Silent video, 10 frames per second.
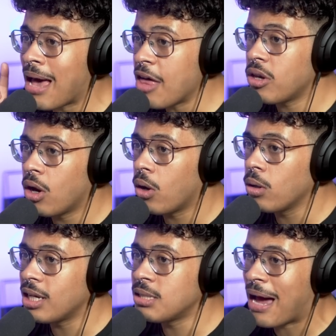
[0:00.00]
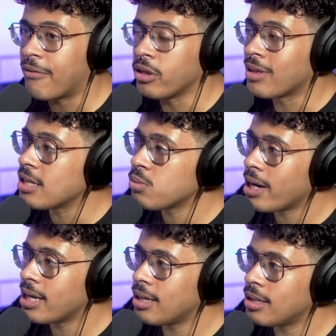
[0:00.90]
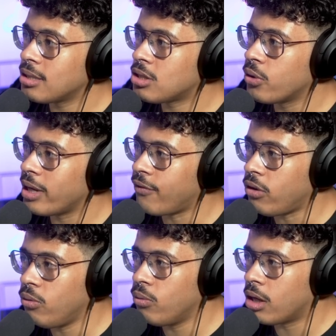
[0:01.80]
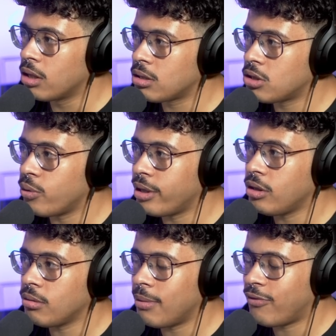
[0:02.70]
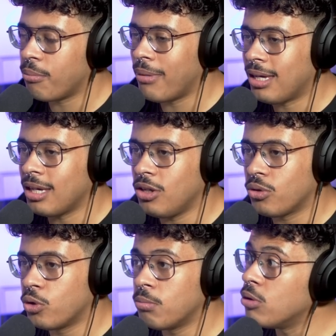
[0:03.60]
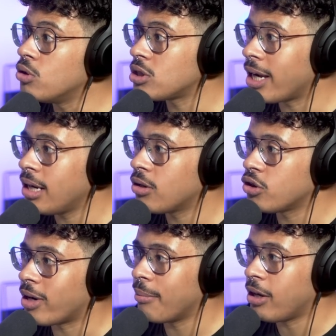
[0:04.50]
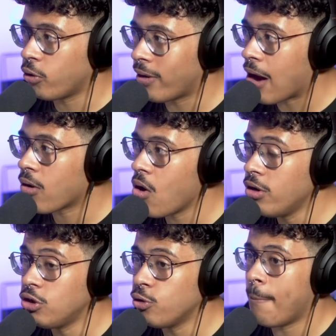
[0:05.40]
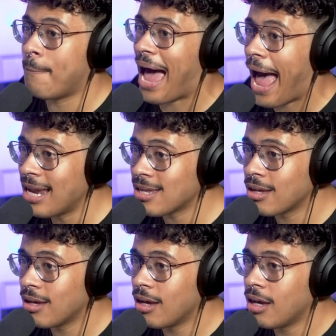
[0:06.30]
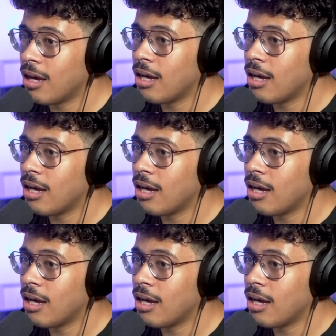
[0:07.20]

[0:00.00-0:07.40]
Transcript: Methanol is bad for you. That's why. So if you are doing, if you're making your own moonshine or you're trying to make your own alcohol and you do it bad, here are the